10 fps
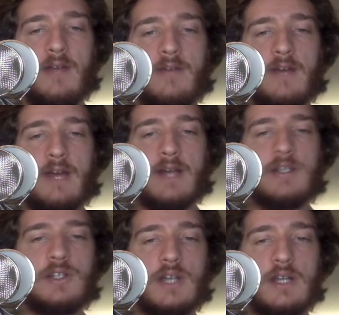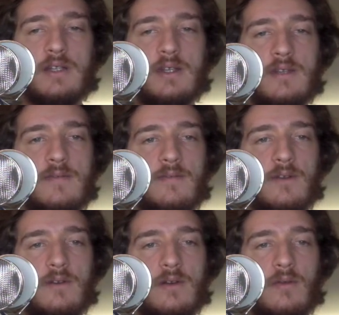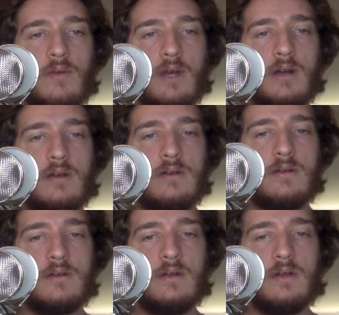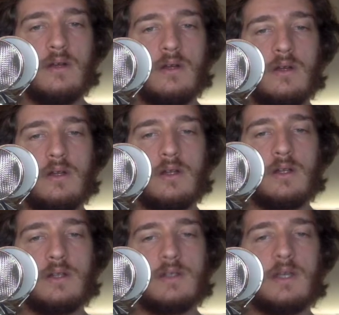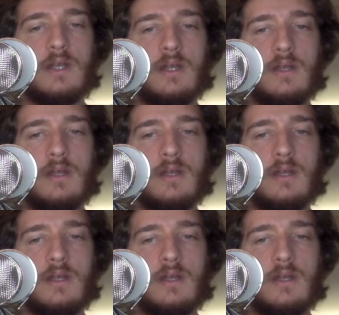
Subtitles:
If I actually change this font around, you can see